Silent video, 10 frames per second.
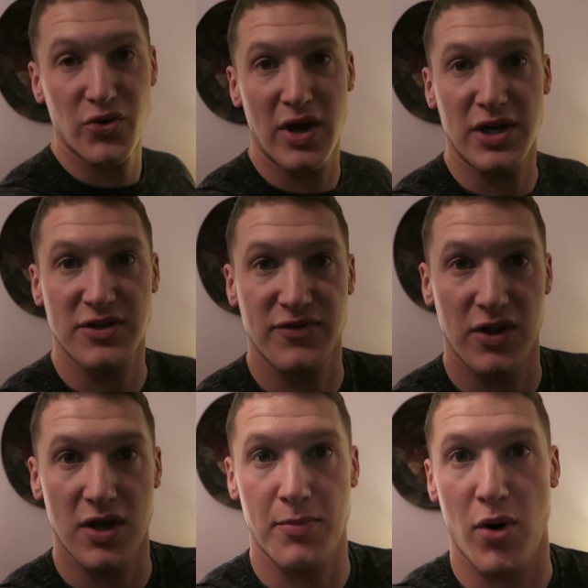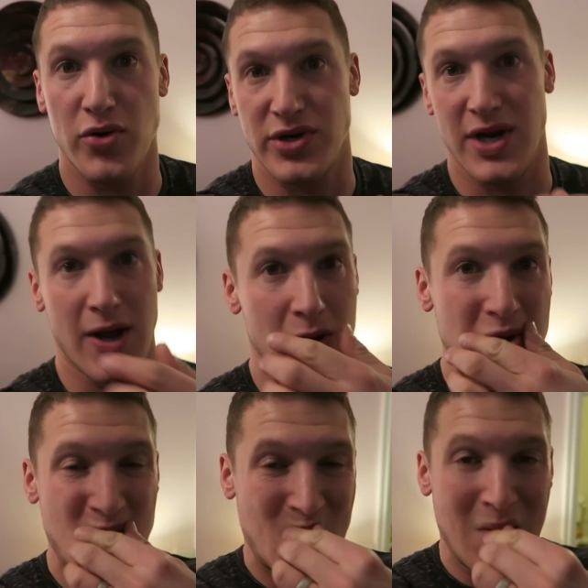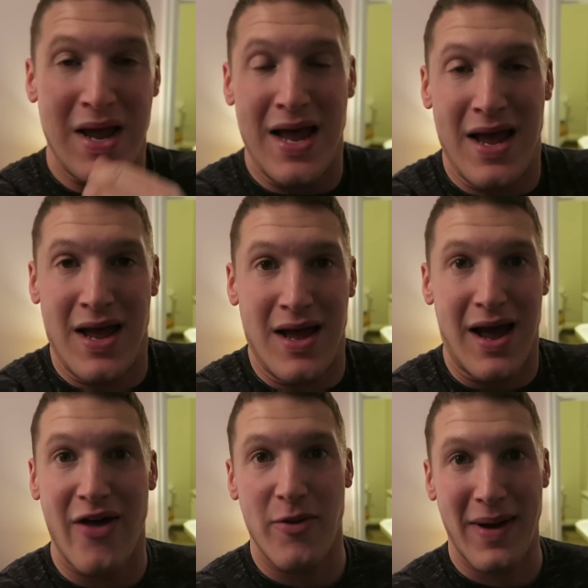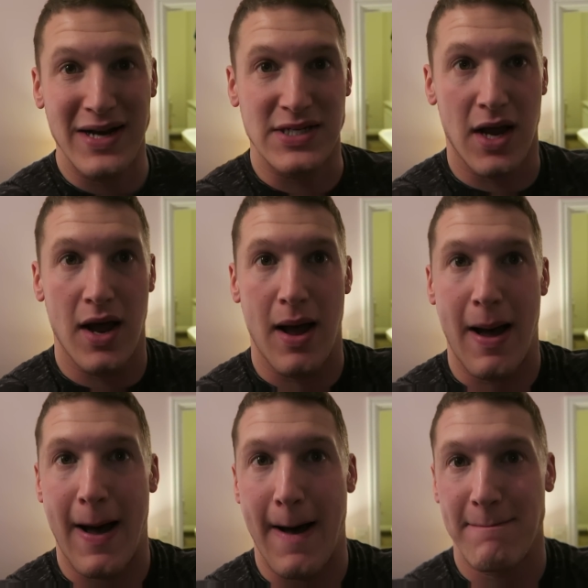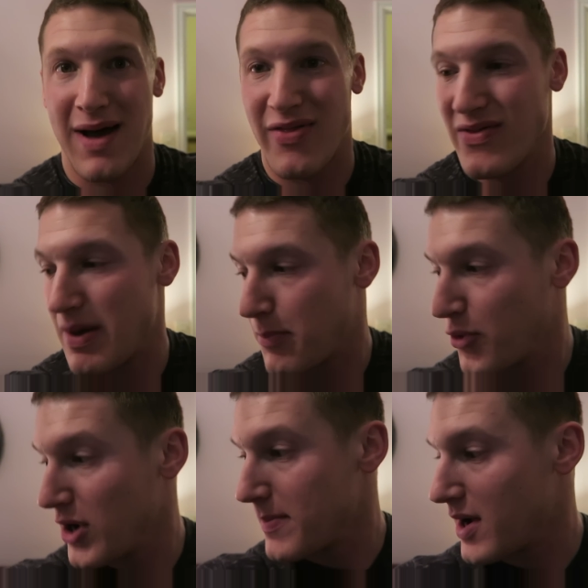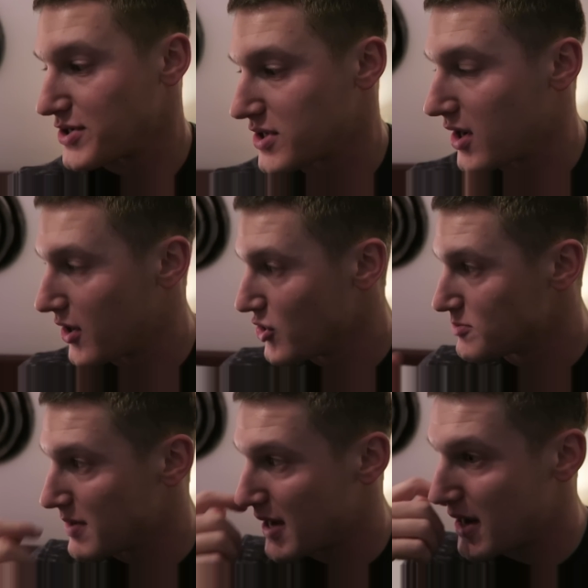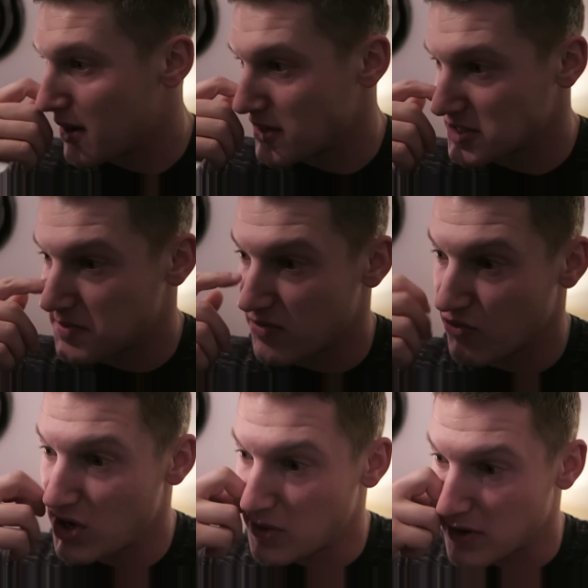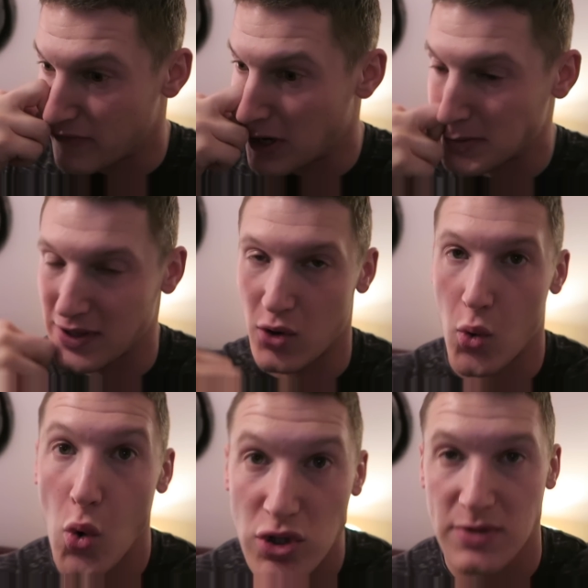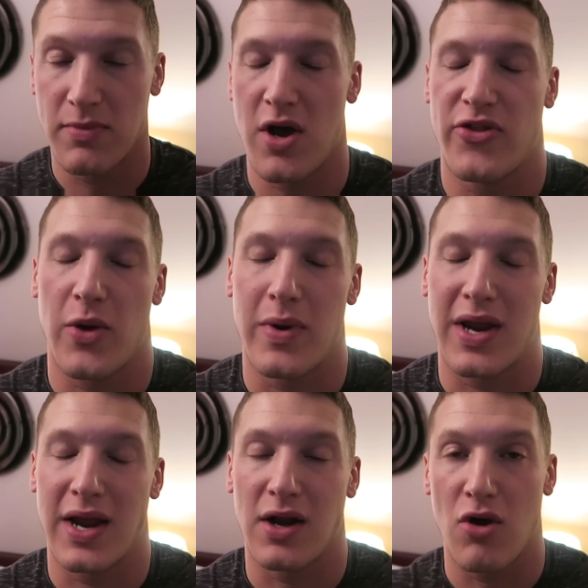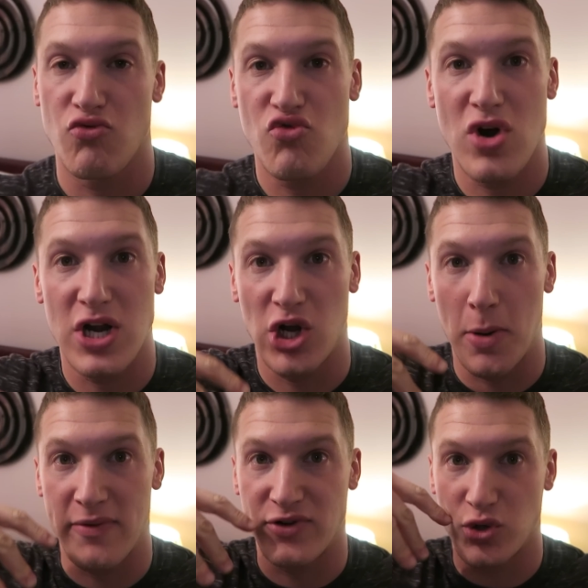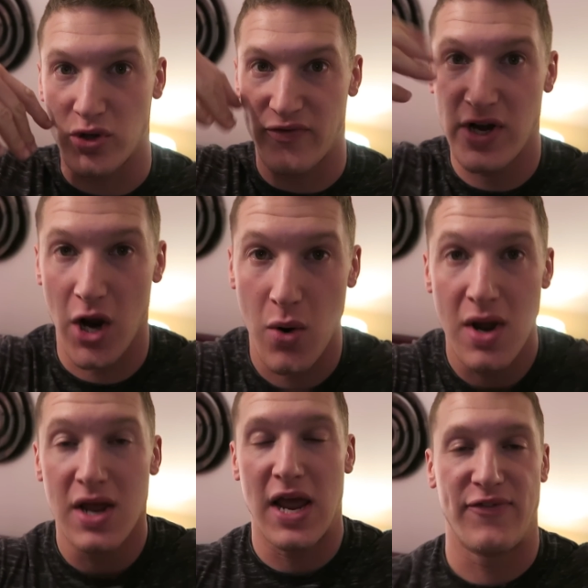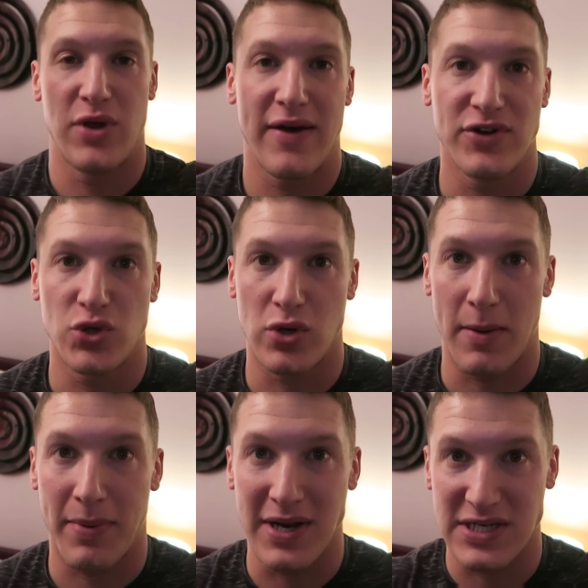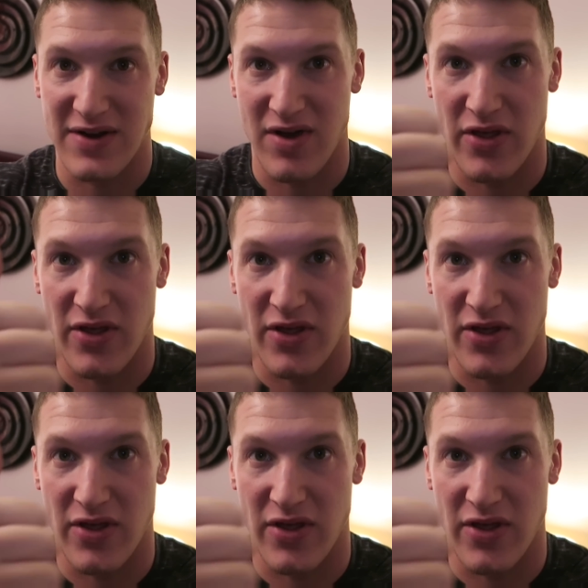do that just for the protein and the banter. And then that pretty much concludes my day, guys. It's been really, really fun. It's been an awesome birthday weekend. I really hope you've enjoyed the video. If you have enjoyed it, please give